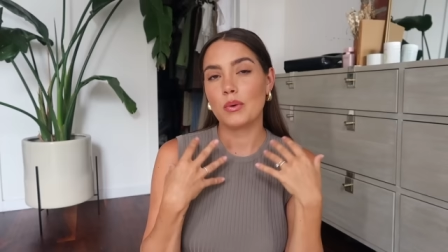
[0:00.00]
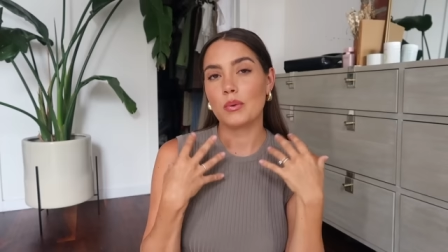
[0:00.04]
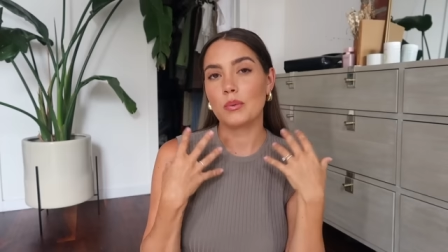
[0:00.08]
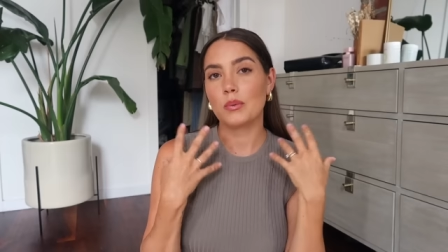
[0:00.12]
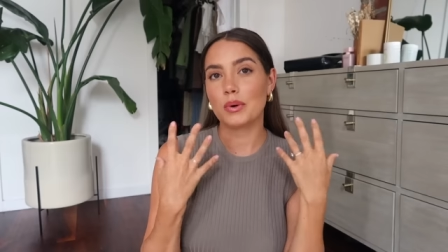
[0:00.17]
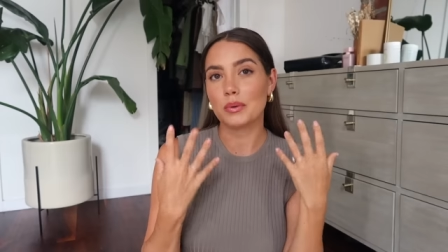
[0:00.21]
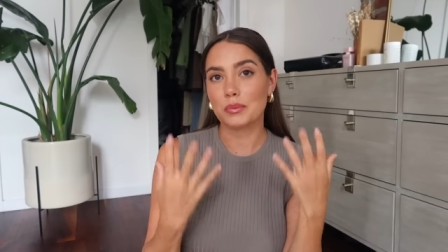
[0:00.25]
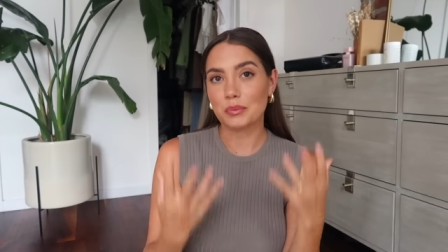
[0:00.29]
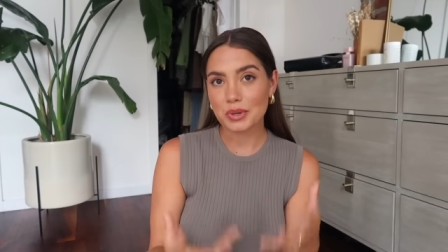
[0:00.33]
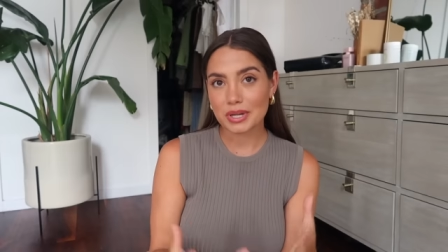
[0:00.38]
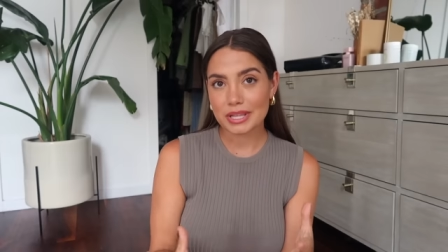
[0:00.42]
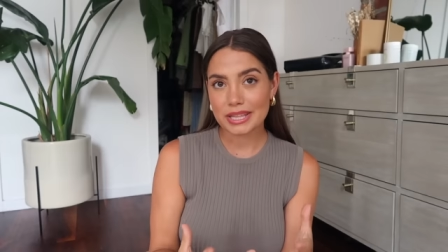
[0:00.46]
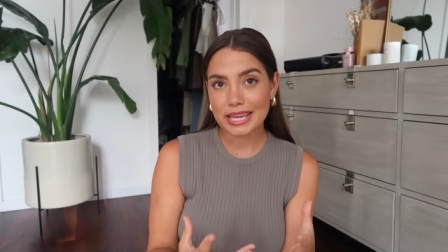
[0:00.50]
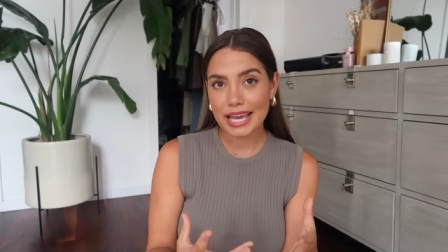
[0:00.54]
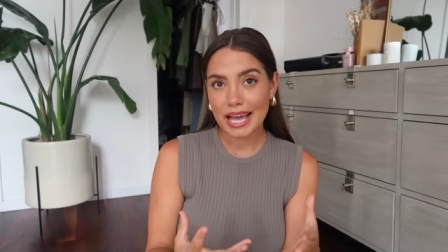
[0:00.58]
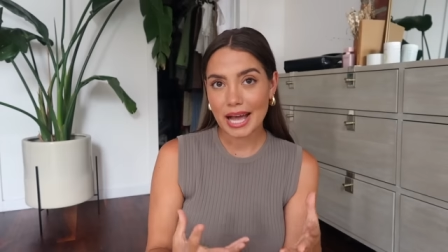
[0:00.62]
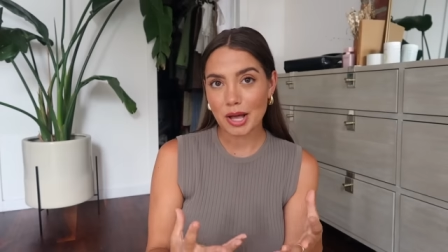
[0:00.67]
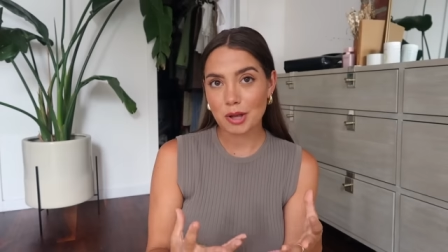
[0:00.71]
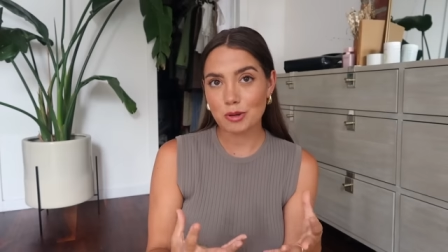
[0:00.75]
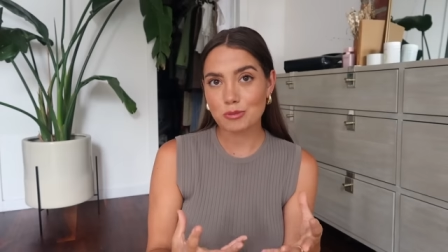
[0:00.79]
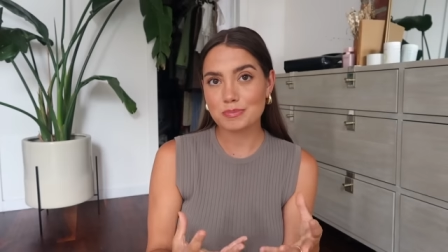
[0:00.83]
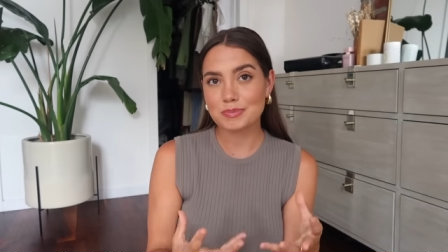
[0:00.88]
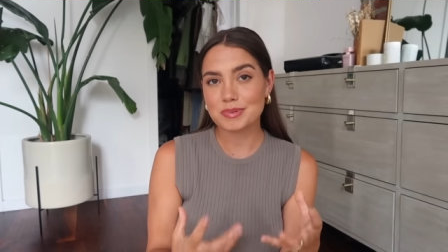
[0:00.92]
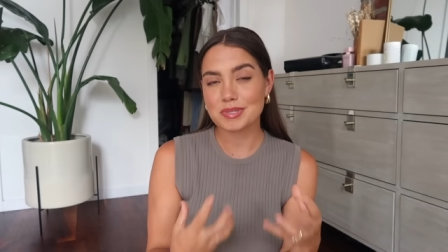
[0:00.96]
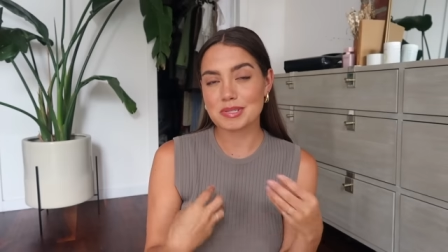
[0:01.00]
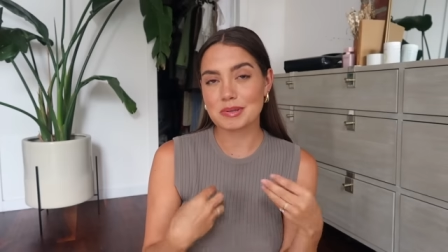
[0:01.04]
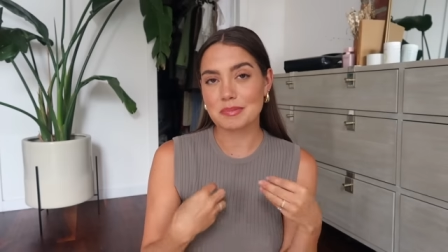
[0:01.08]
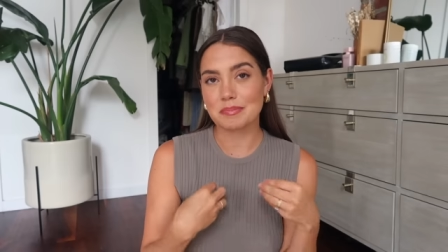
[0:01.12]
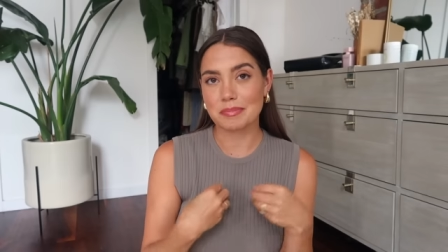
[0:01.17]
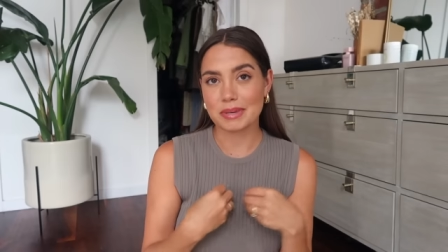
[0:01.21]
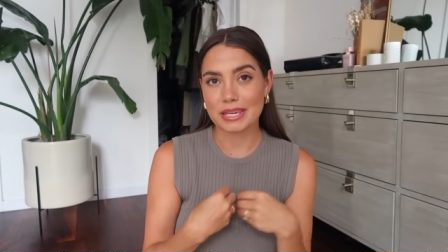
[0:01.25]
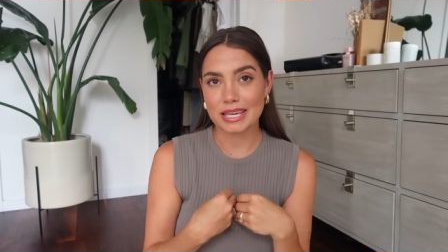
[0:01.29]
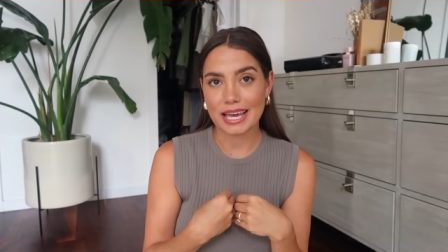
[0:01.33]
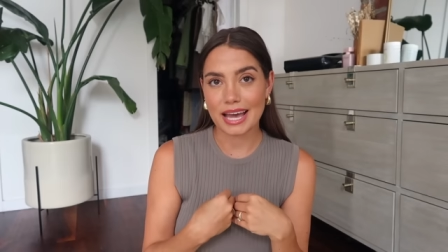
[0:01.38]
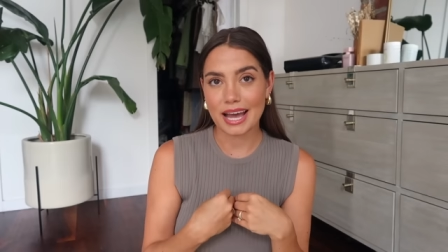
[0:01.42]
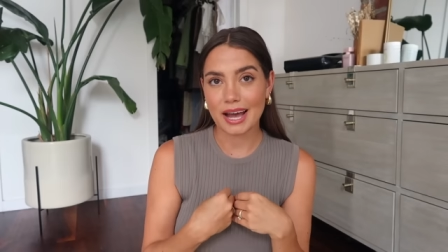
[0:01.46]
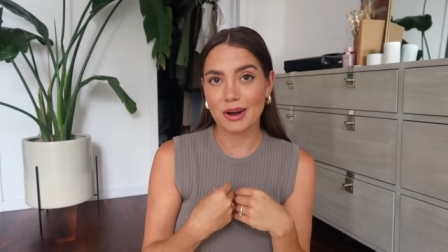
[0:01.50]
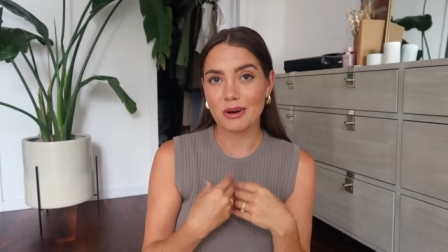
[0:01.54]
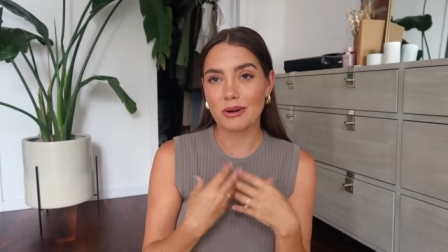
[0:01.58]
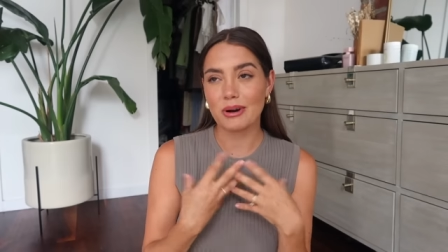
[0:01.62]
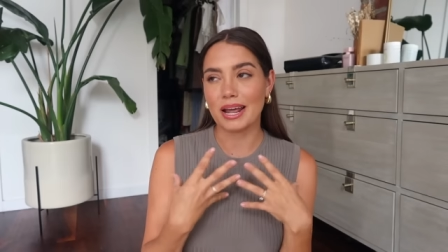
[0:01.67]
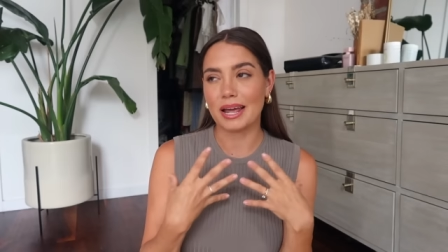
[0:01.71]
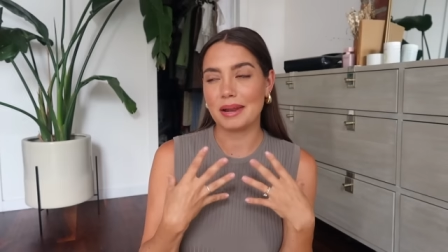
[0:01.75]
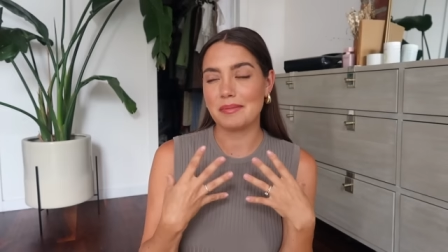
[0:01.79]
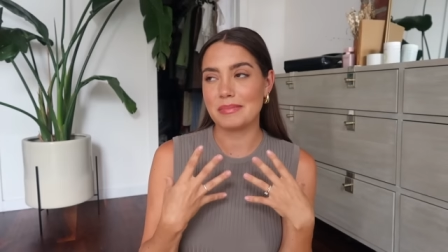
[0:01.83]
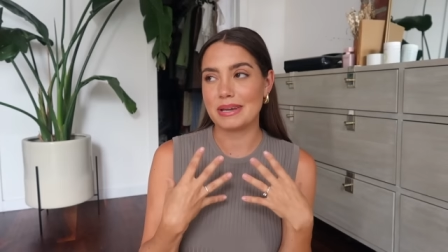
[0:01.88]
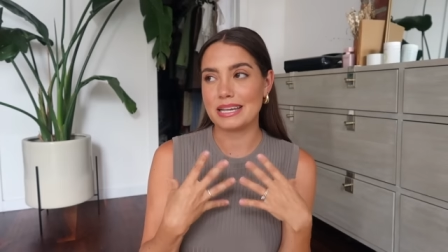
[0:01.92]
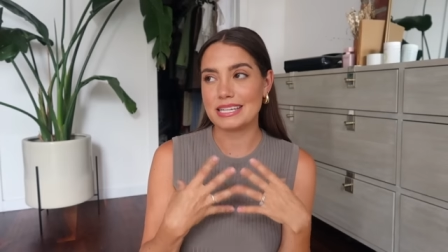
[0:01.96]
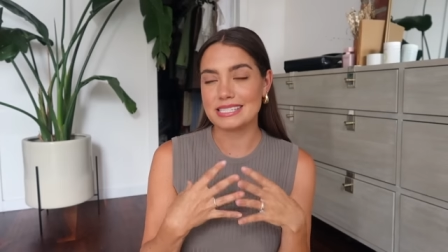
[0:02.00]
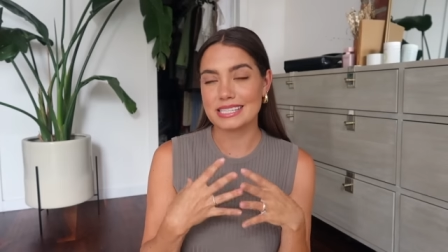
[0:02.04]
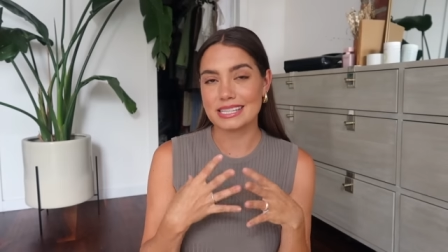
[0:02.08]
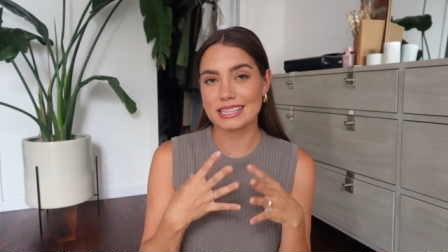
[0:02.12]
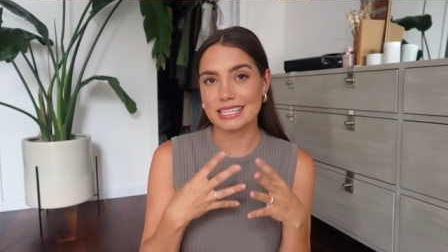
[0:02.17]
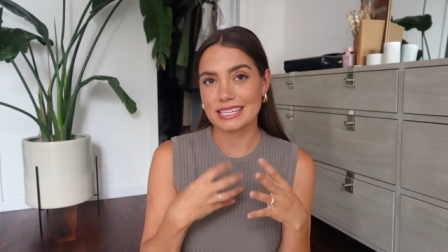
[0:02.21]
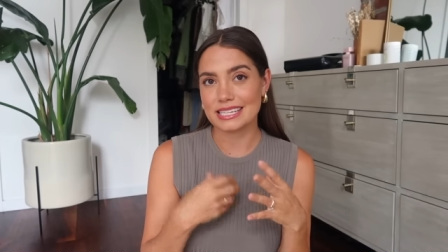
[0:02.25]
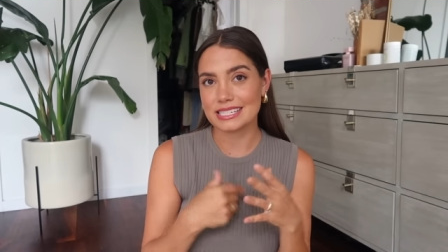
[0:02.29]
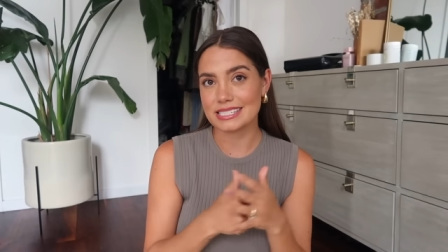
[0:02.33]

What really helps me out and makes it the